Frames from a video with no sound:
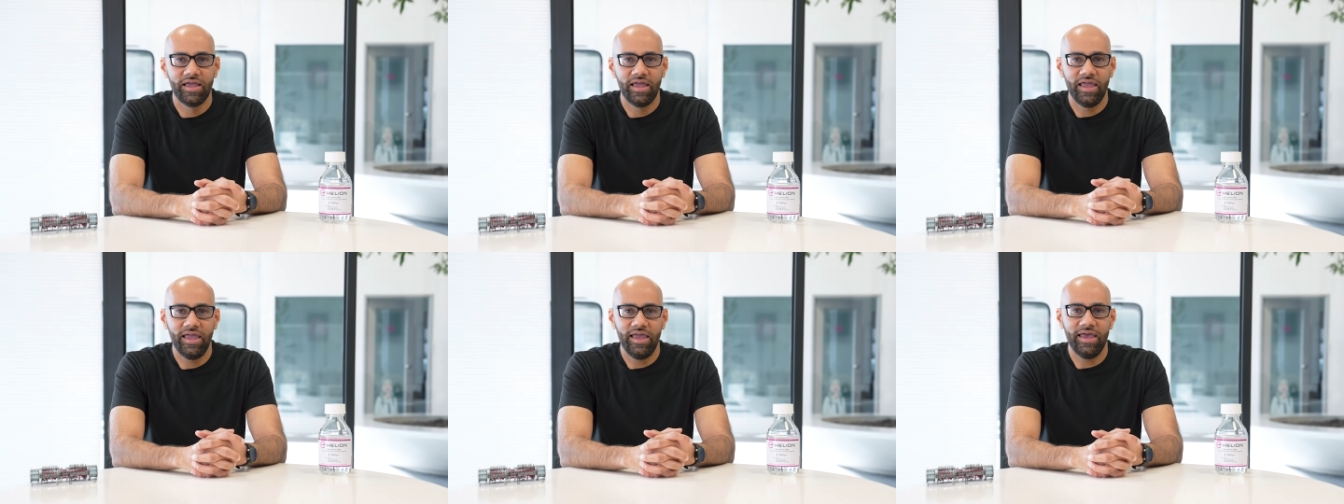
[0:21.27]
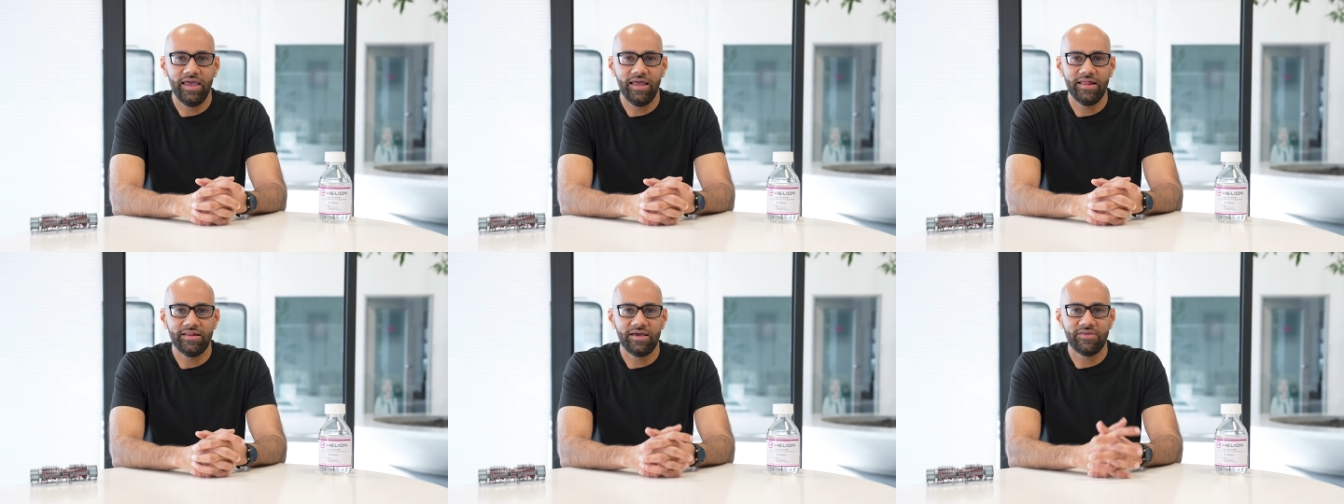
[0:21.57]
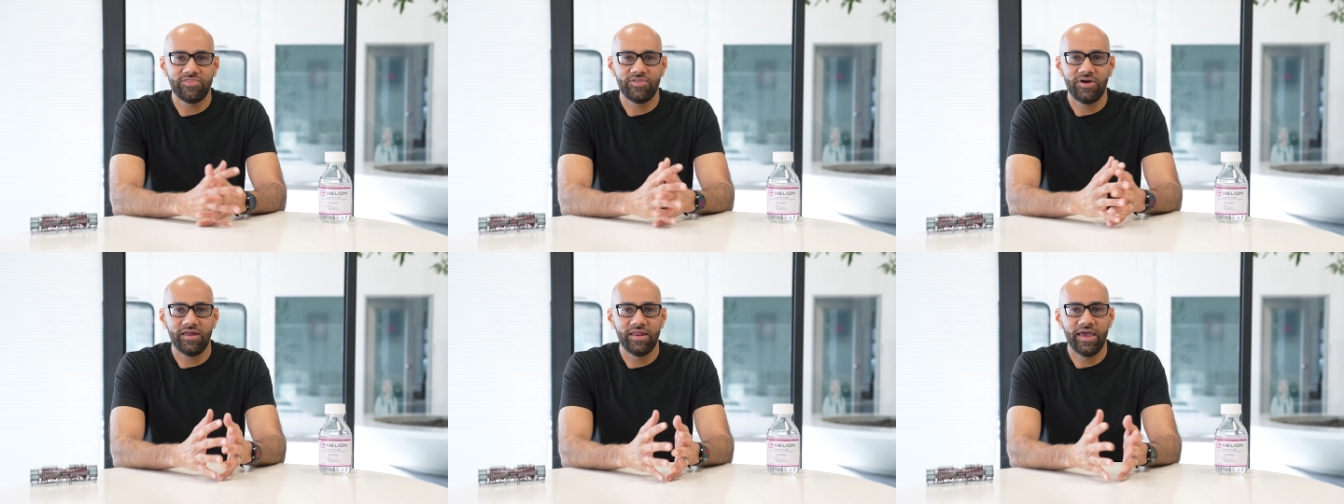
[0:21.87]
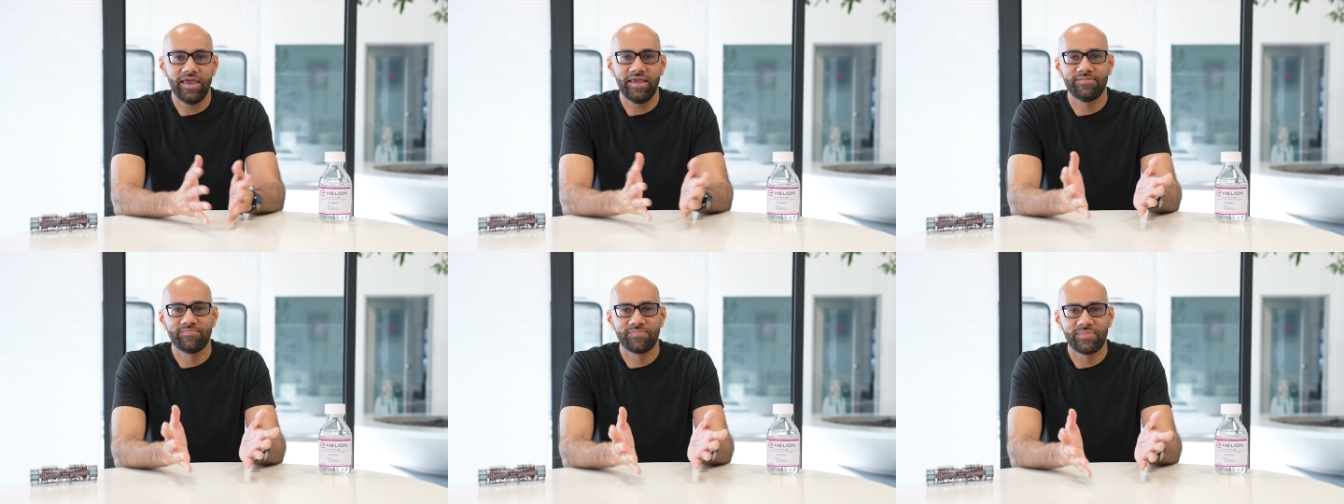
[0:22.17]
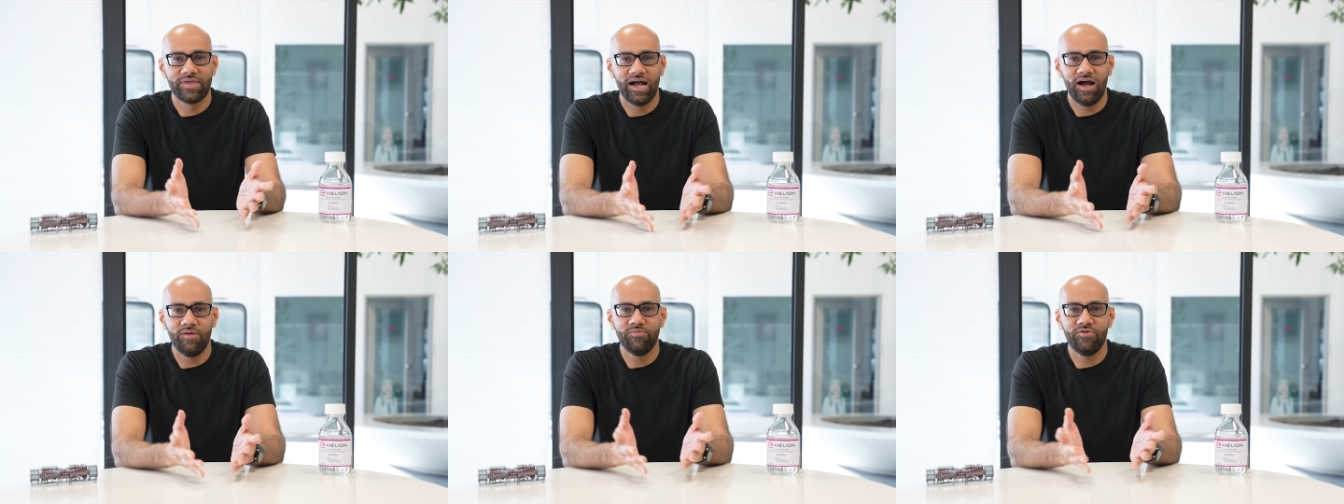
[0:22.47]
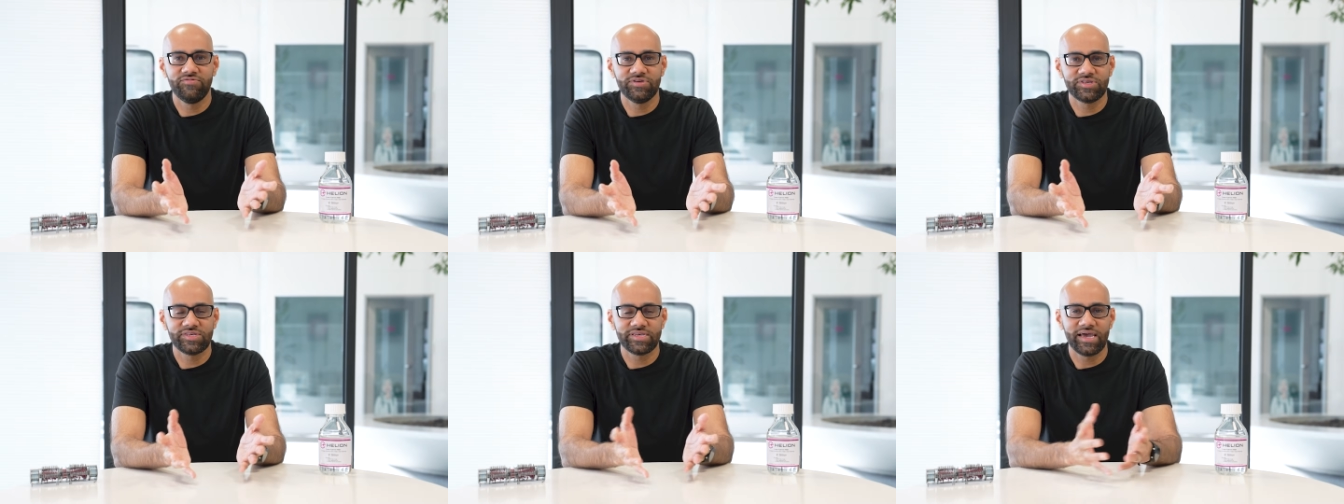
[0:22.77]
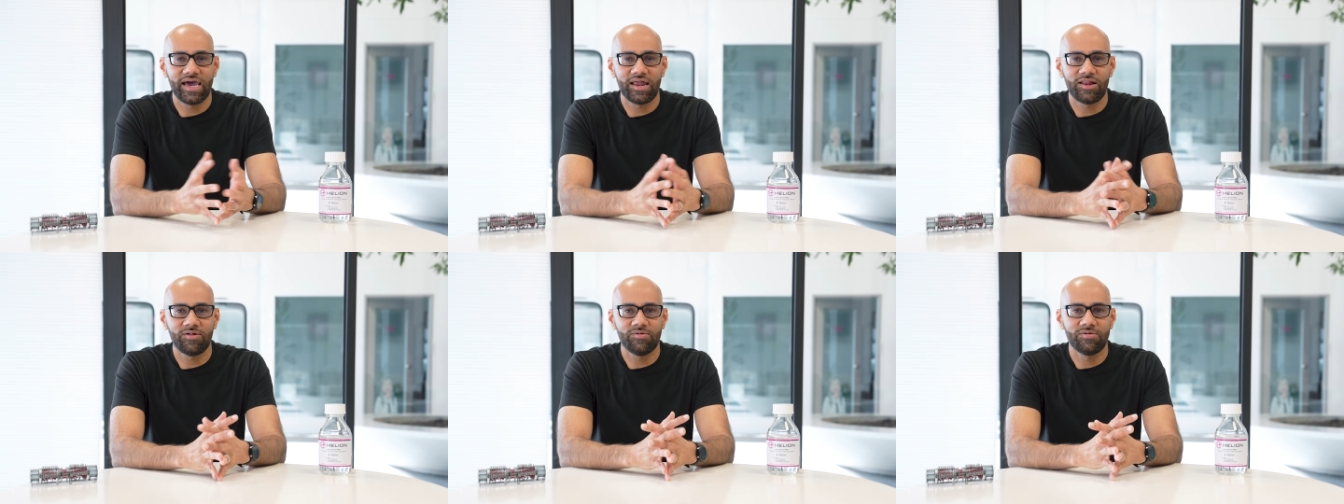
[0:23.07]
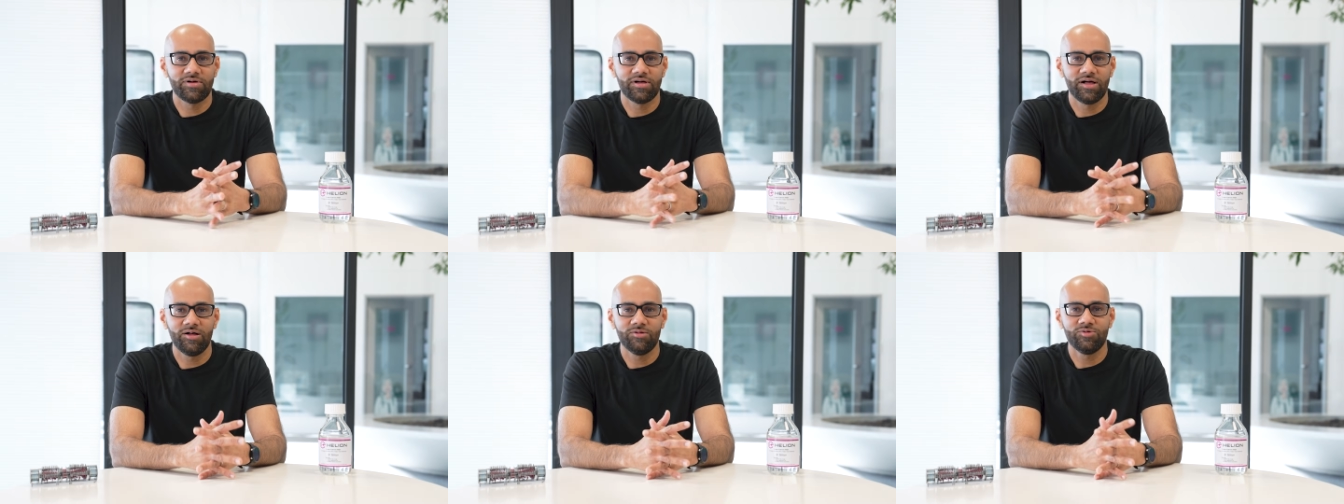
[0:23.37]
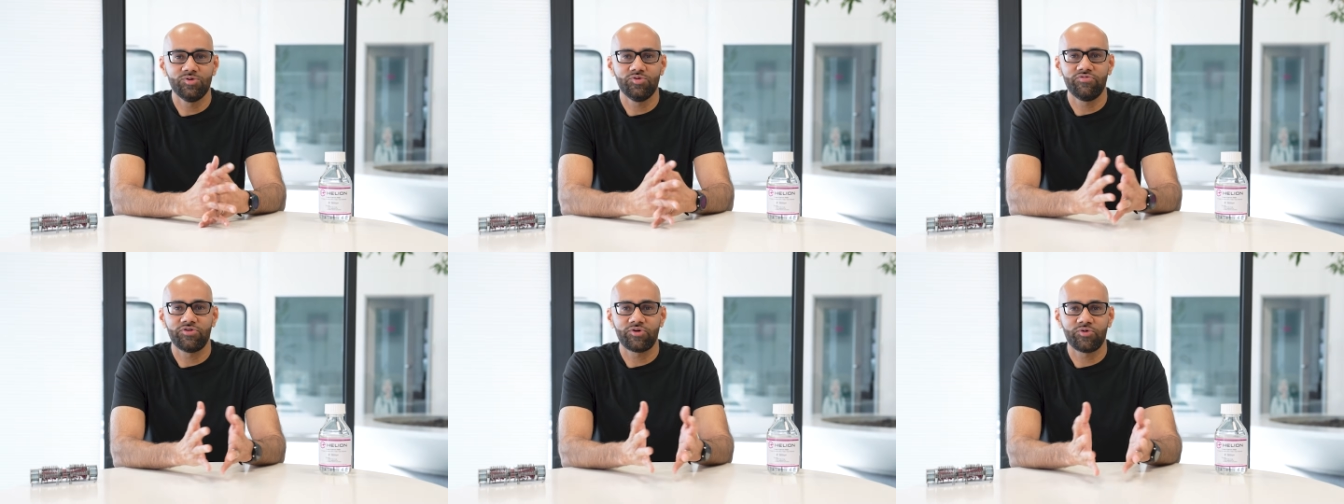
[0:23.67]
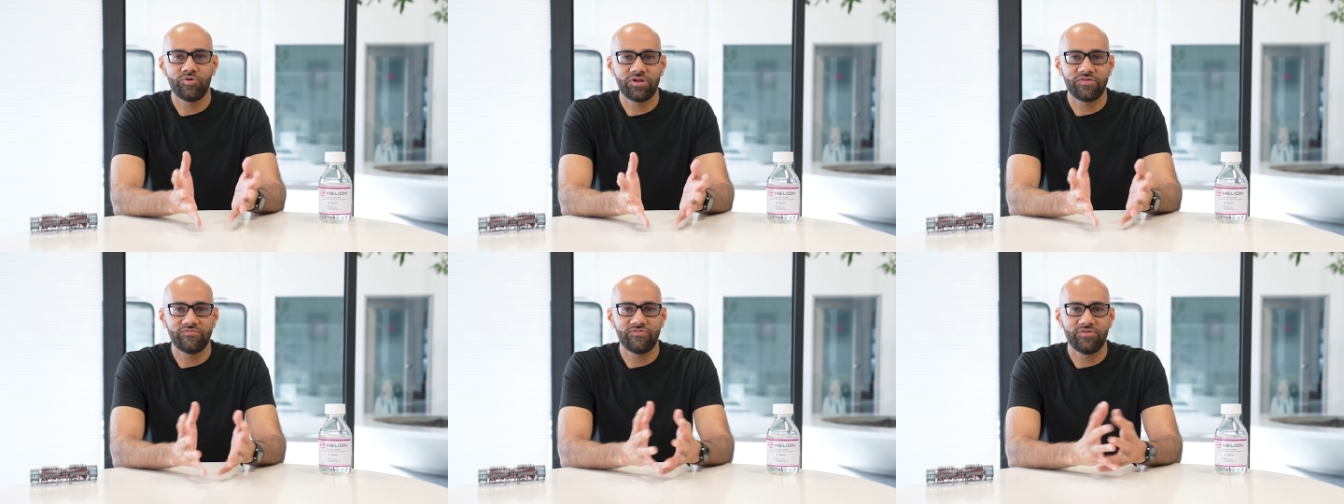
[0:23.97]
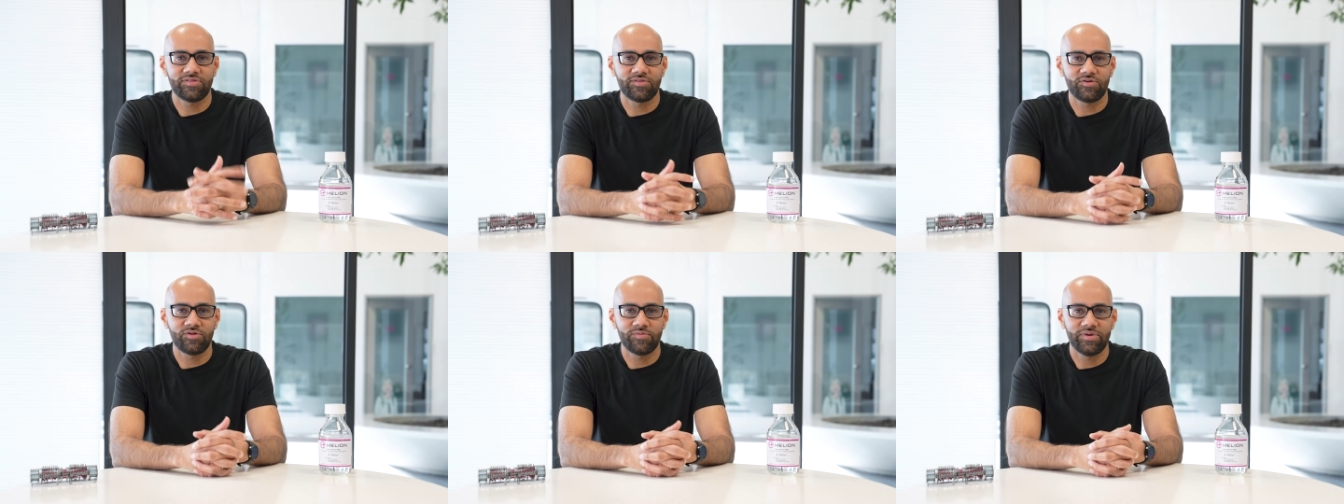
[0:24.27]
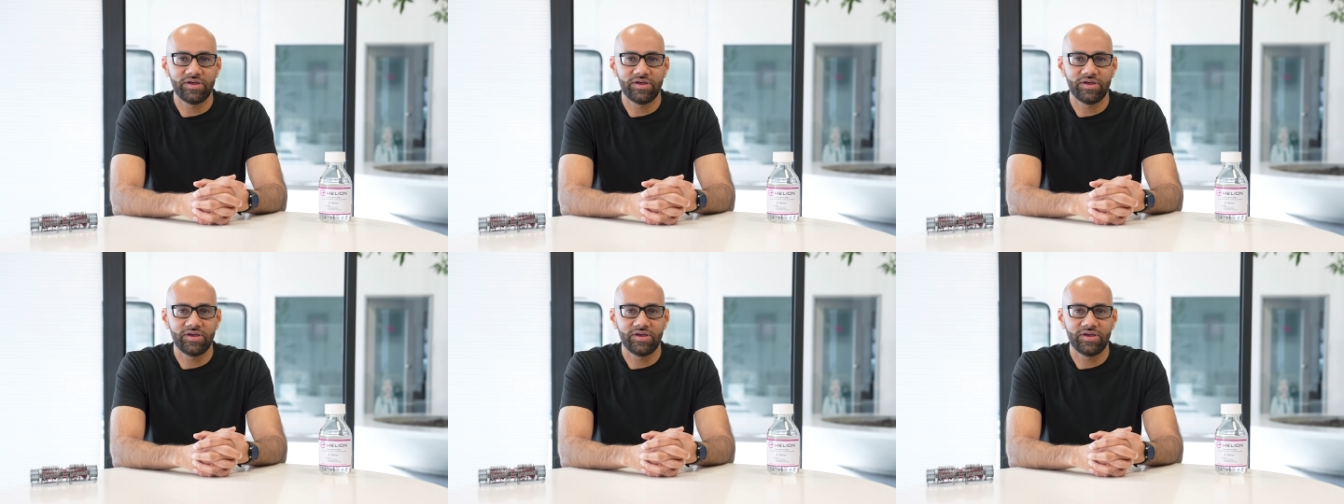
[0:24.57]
and I thought, hey, I'll move to Seattle. I'll do recruiting for a little